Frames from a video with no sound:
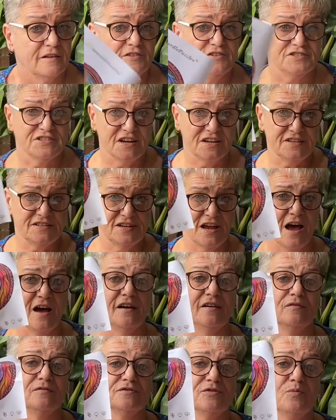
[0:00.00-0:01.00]

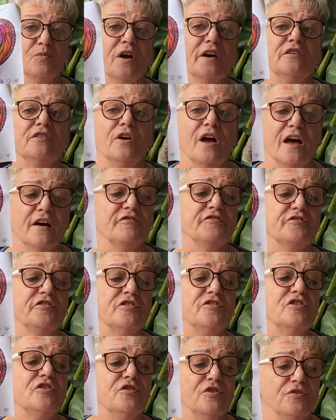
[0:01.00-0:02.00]
detailed, where you have to
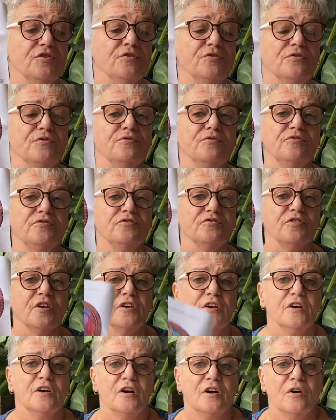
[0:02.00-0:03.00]
use
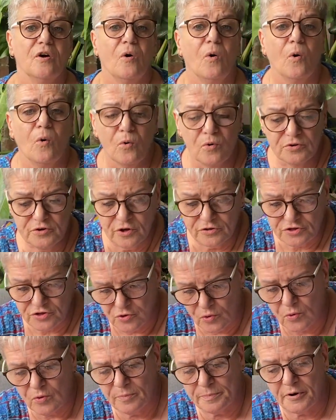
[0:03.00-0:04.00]
all your
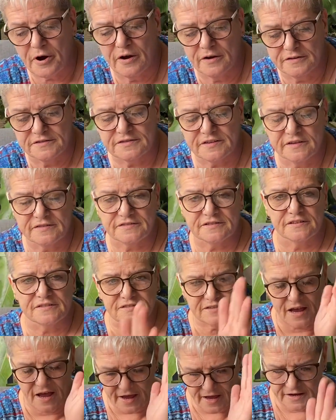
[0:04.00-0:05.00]
thought
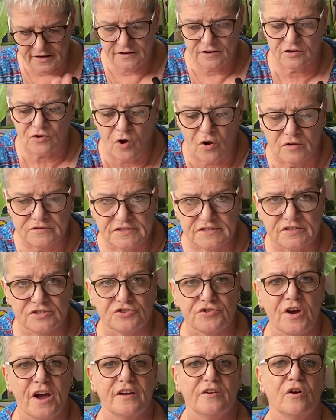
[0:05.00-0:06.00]
processes and
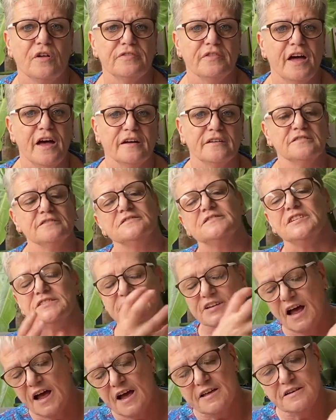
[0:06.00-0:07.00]
concentrate on that to
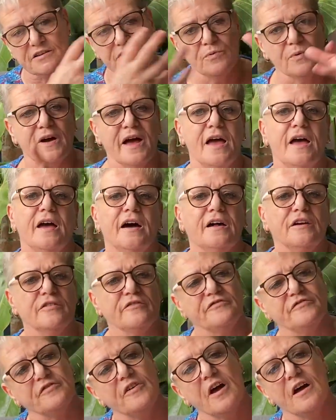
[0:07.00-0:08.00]
take you out
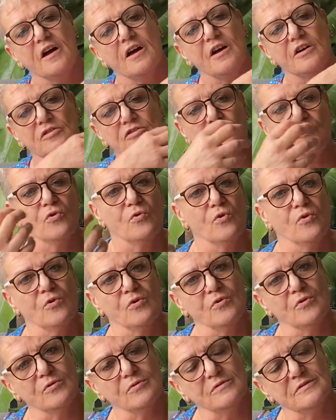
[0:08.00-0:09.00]
of
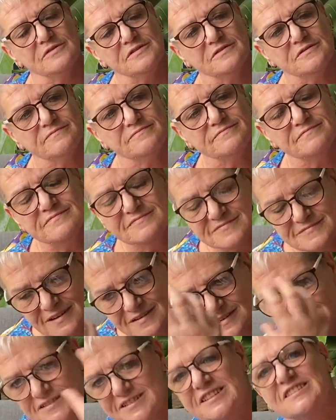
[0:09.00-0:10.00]
your
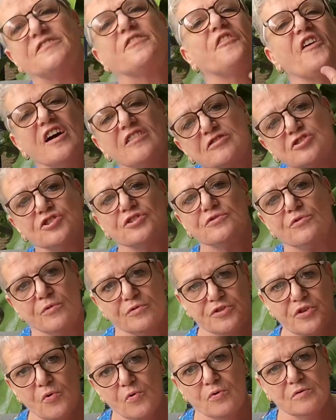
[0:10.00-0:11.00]
dysfunctional
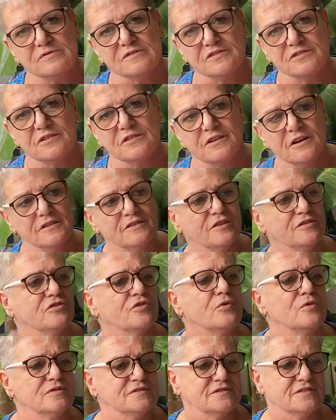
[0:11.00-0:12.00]
thoughts, the
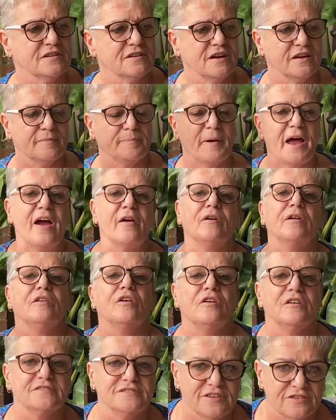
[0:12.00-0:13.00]
thoughts that are
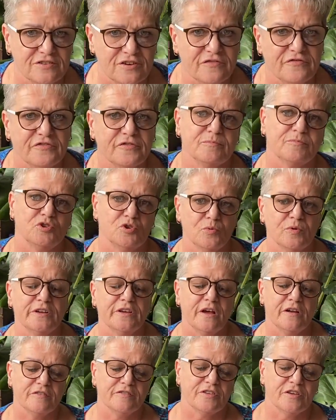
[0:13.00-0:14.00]
paralyzing you from doing
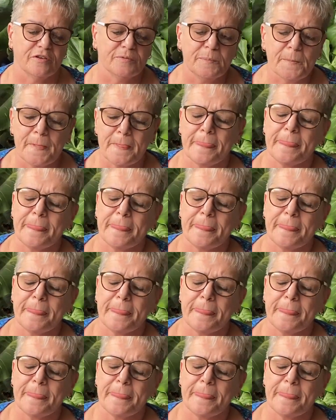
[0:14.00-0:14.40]
anything.